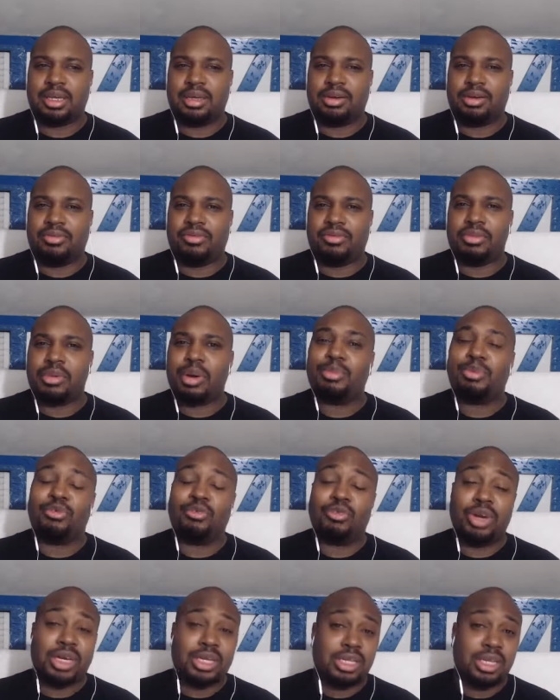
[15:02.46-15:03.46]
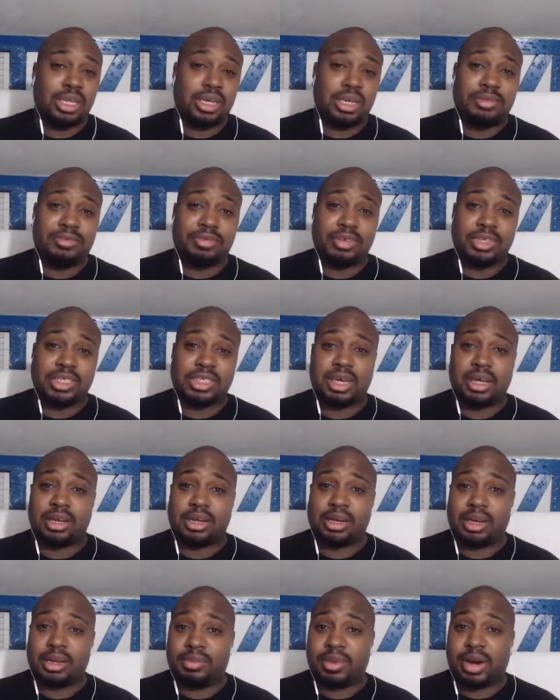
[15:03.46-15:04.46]
remember, Rick didn't even tell
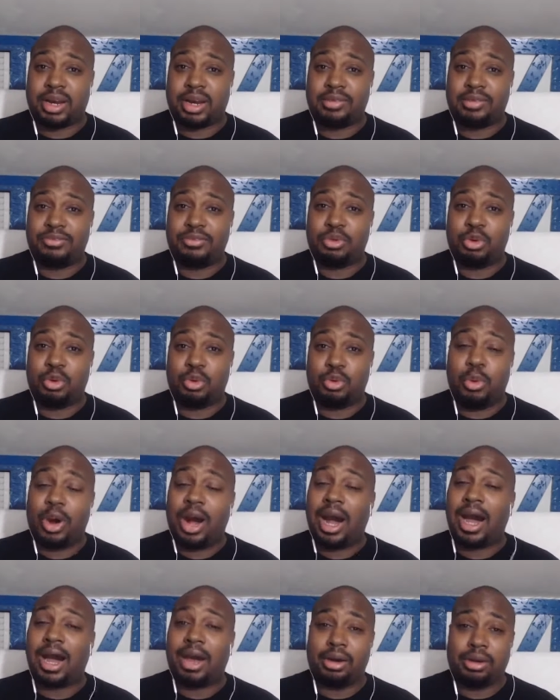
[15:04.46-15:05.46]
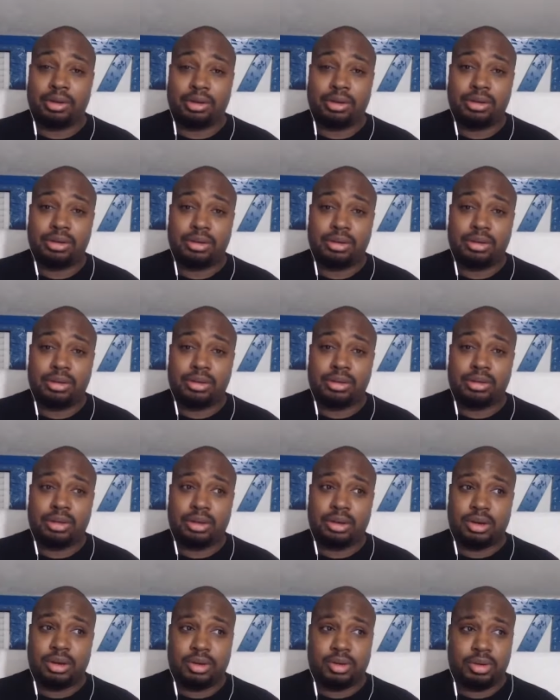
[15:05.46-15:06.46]
anybody for a while you
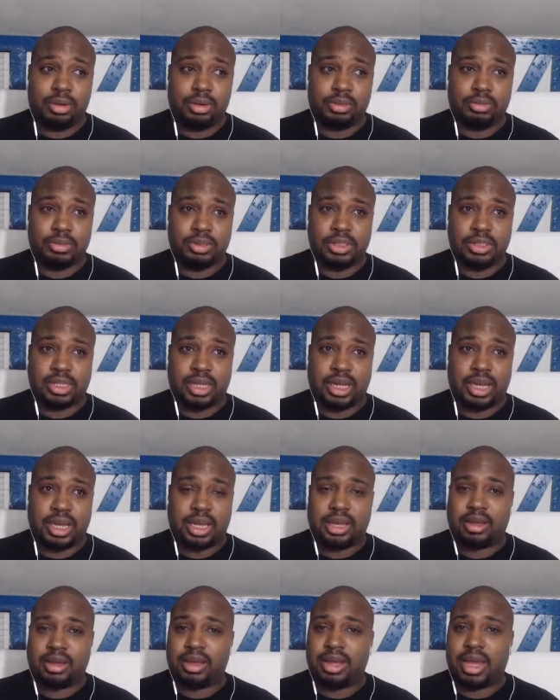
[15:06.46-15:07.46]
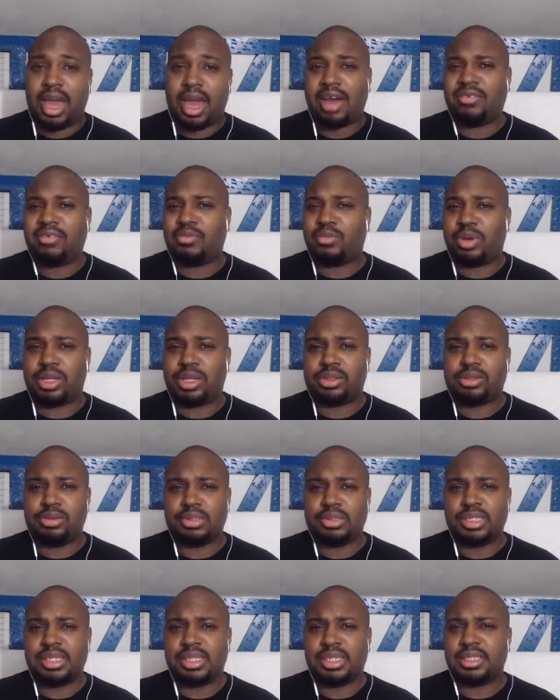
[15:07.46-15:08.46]
know, it was like halfway
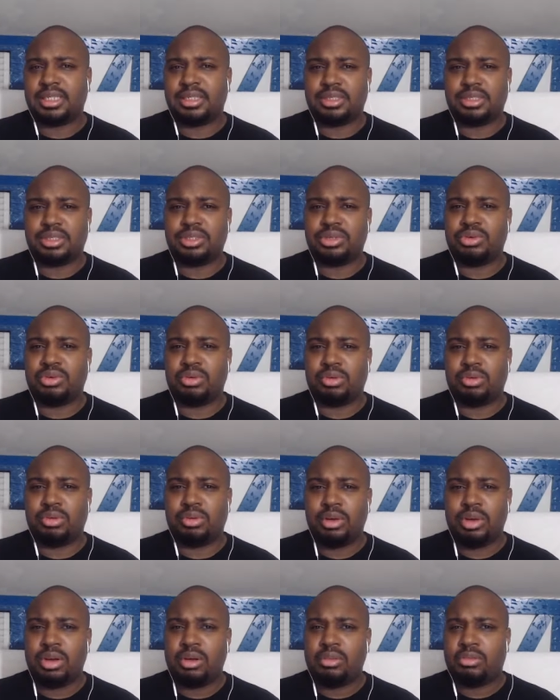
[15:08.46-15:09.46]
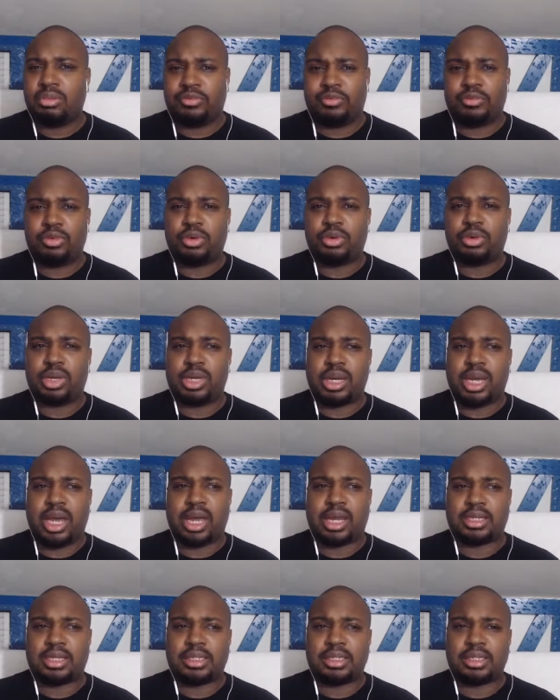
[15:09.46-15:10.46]
through season two before he
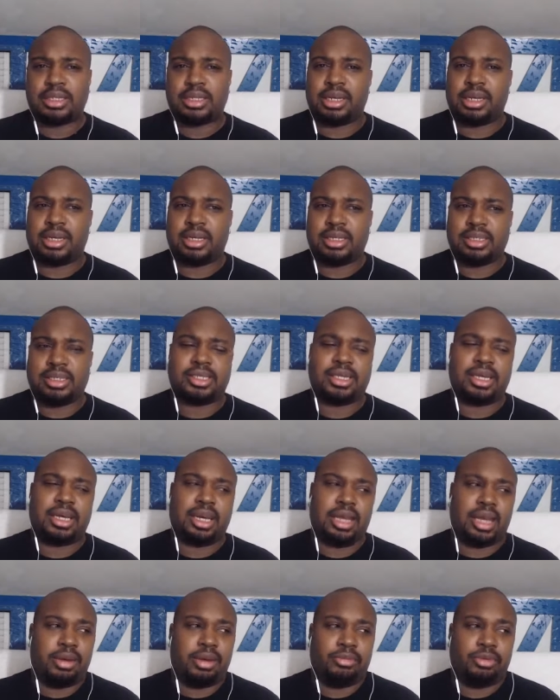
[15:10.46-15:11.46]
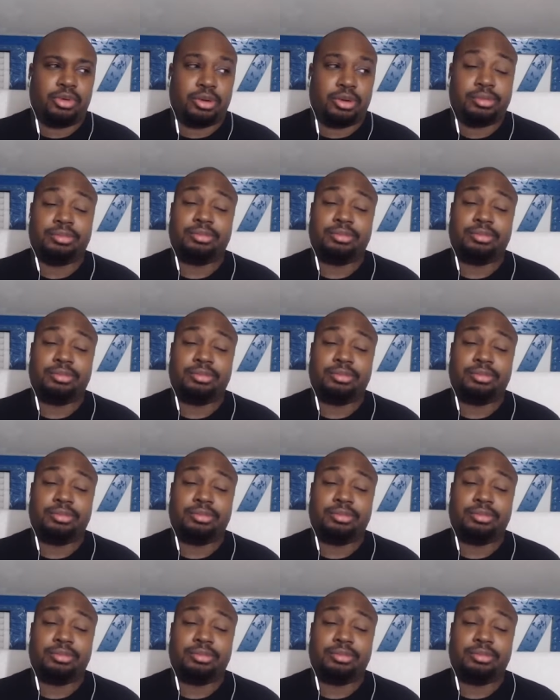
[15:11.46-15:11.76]
actually said, "Hey, well,